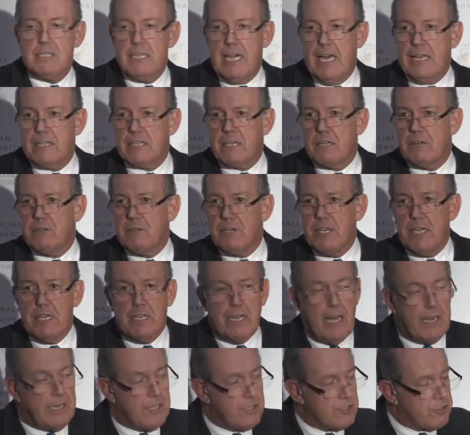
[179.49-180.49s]
South
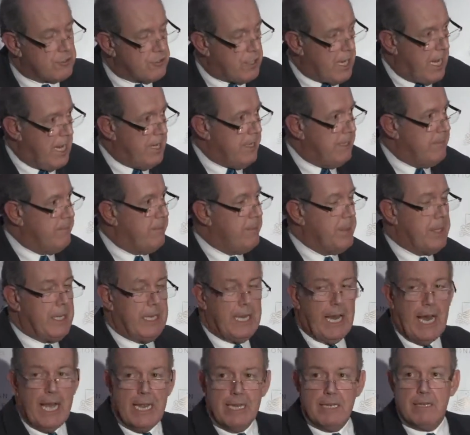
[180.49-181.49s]
Korean and Australian
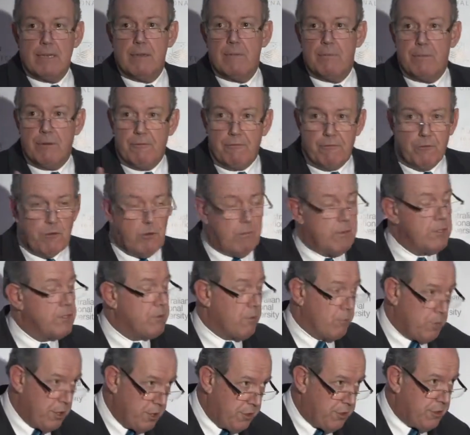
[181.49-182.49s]
P-8
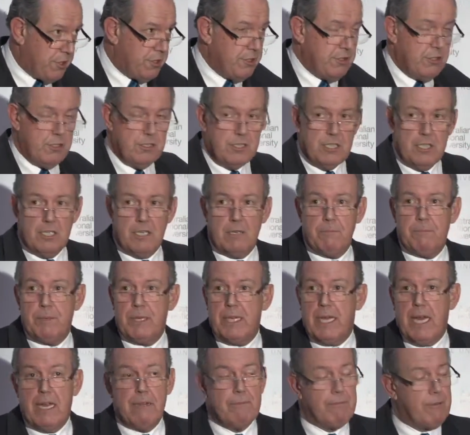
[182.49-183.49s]
performance with the New Zealand
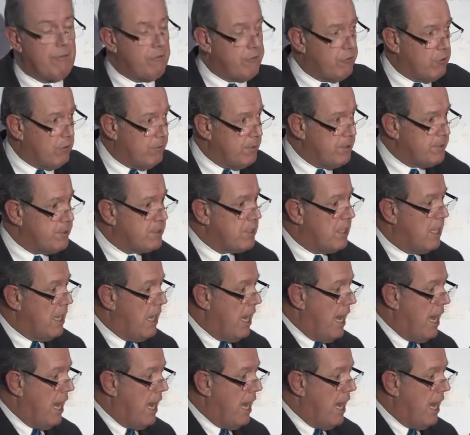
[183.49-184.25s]
P-8 performance